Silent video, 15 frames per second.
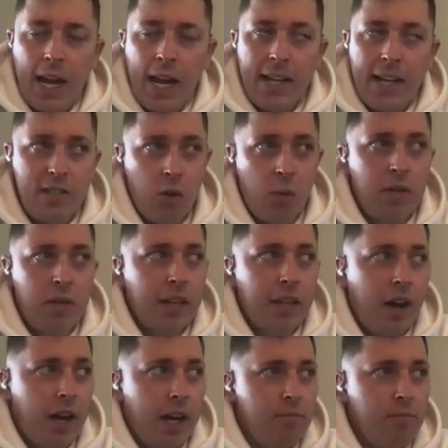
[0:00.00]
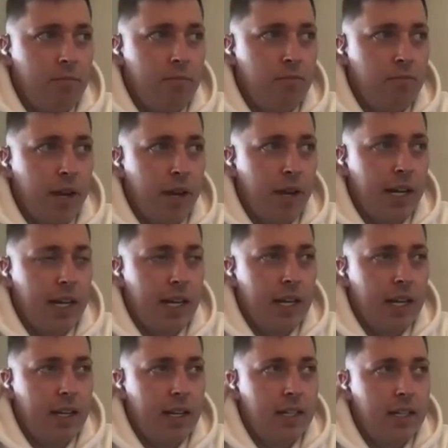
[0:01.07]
something that I'm really